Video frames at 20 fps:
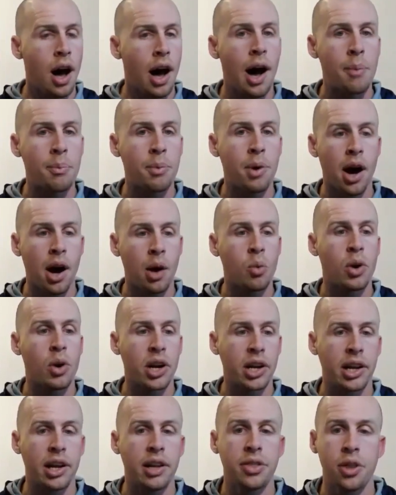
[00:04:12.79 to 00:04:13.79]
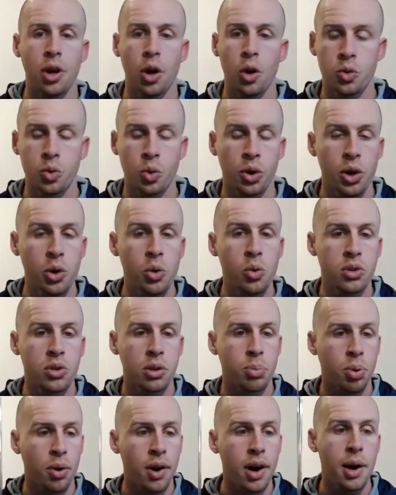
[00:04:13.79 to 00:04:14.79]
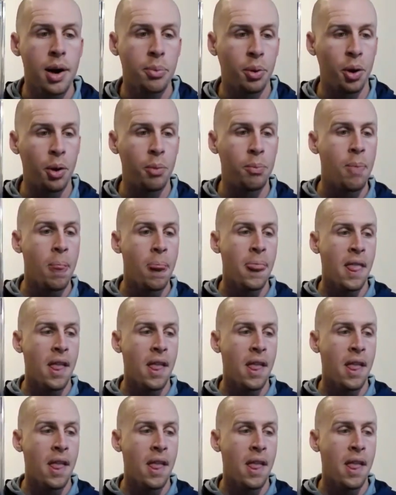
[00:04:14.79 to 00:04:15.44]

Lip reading: I want to get those. Well, here was the problem.